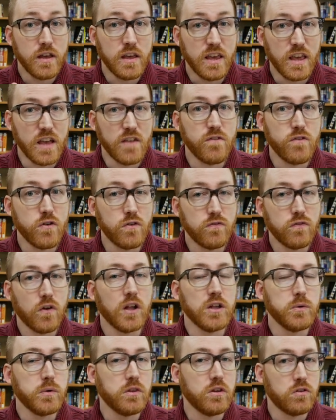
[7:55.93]
if you're
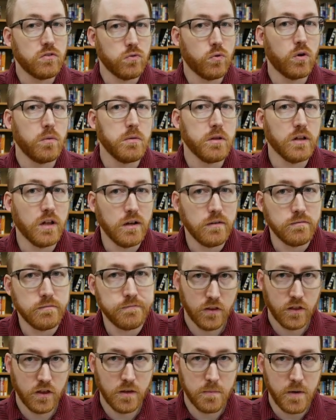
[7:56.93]
following this formula?
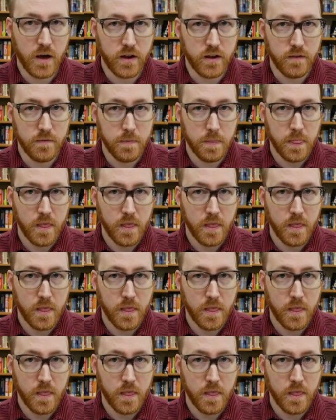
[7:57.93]
Think about it.